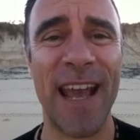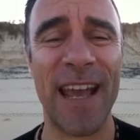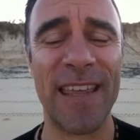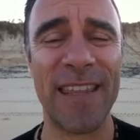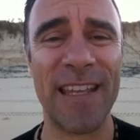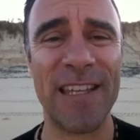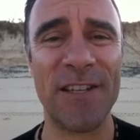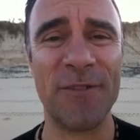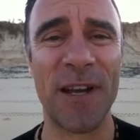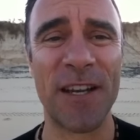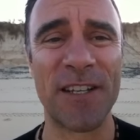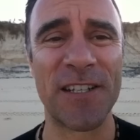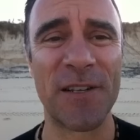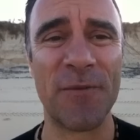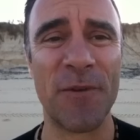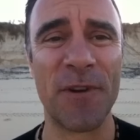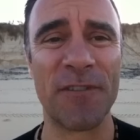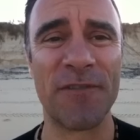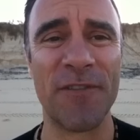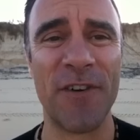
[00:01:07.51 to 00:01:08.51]
and then you
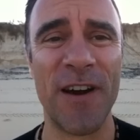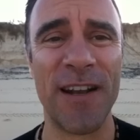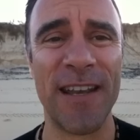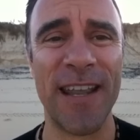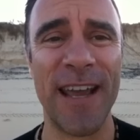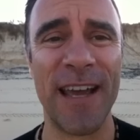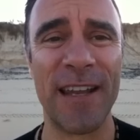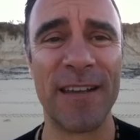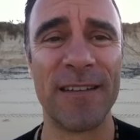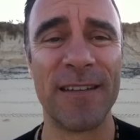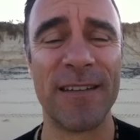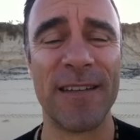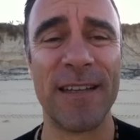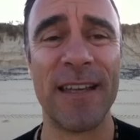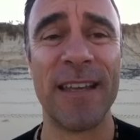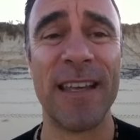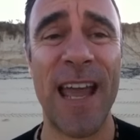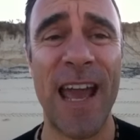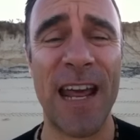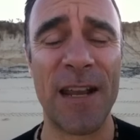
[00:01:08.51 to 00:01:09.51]
actually want to find out
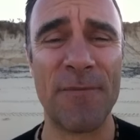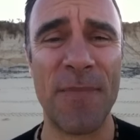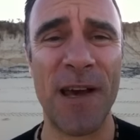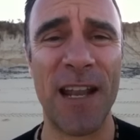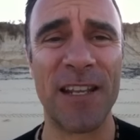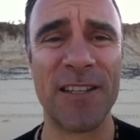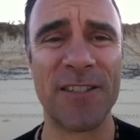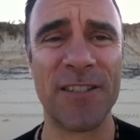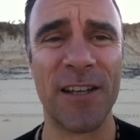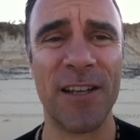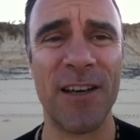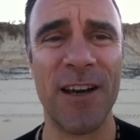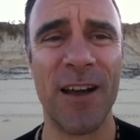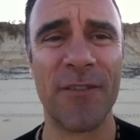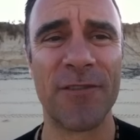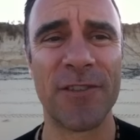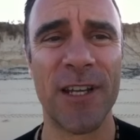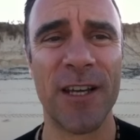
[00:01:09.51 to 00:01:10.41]
how to balance your life.